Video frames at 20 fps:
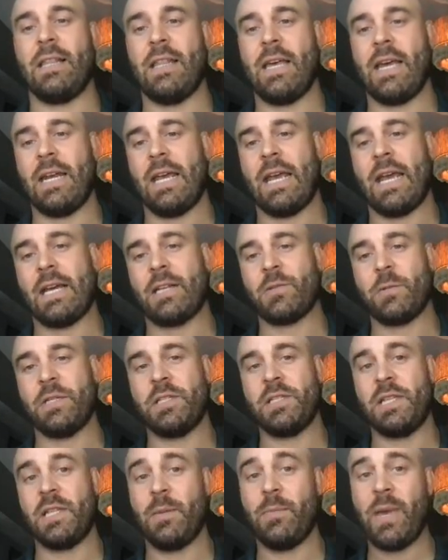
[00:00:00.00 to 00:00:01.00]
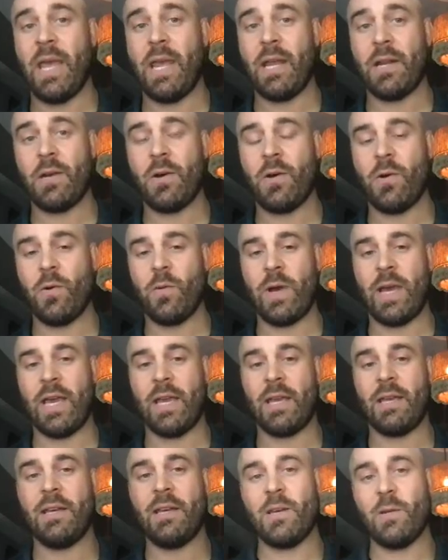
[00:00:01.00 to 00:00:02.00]
Then as we see the pain go
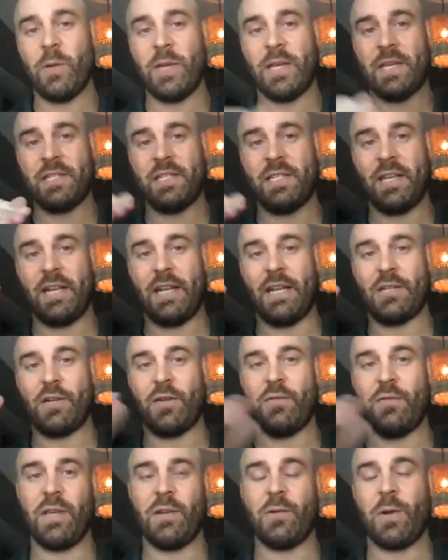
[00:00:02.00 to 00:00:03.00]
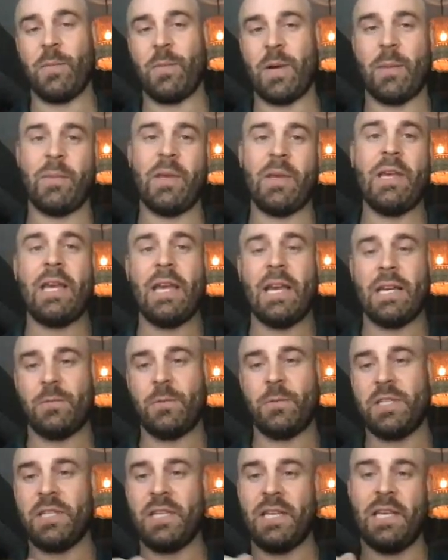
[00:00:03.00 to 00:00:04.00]
away, we can see that HRV creep up.
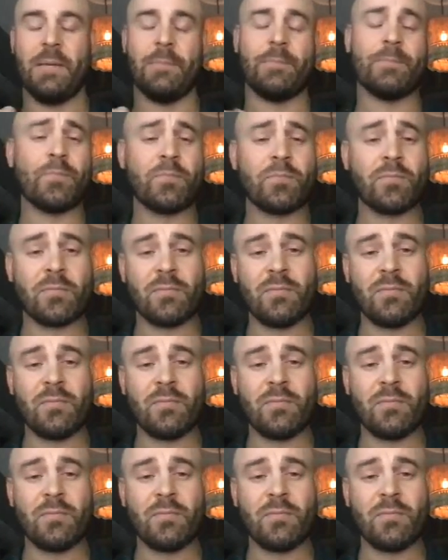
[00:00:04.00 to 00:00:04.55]
As we see